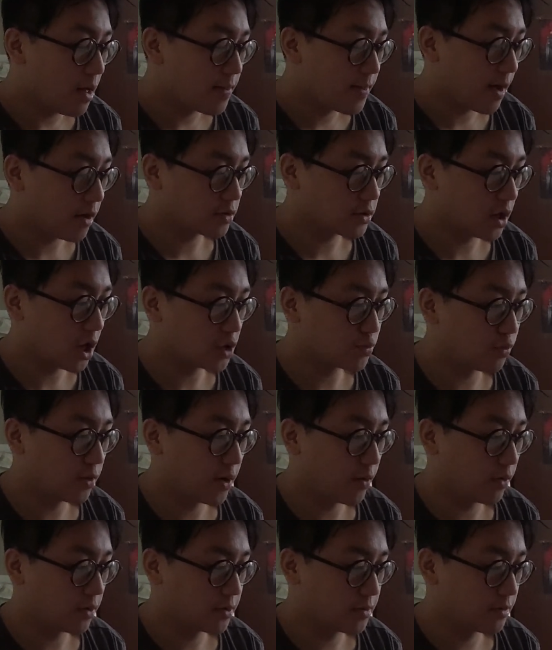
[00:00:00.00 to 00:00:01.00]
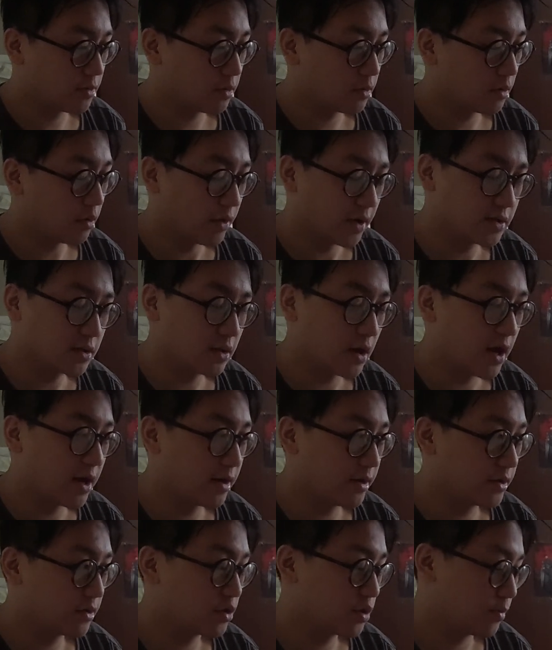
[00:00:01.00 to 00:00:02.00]
That was the last point I wanted. No, I
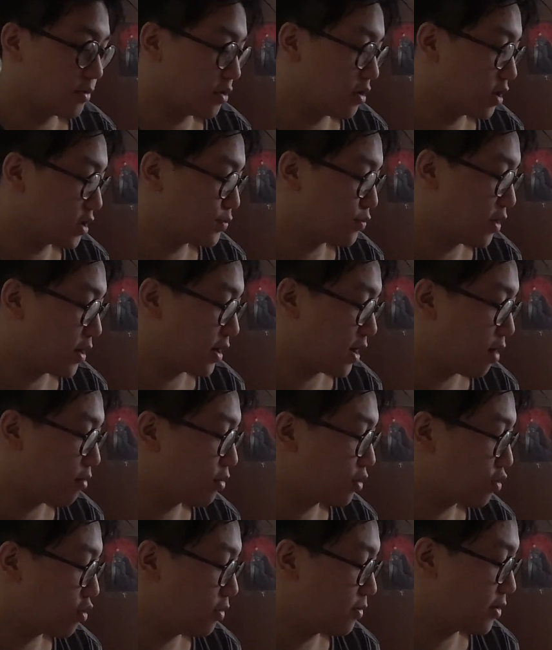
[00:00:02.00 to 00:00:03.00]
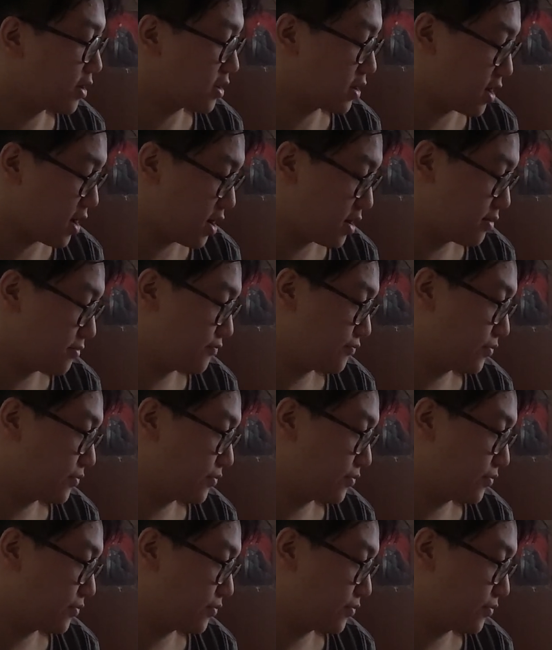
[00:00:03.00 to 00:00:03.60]
didn't tell him the last point. I'm gonna call him another guy.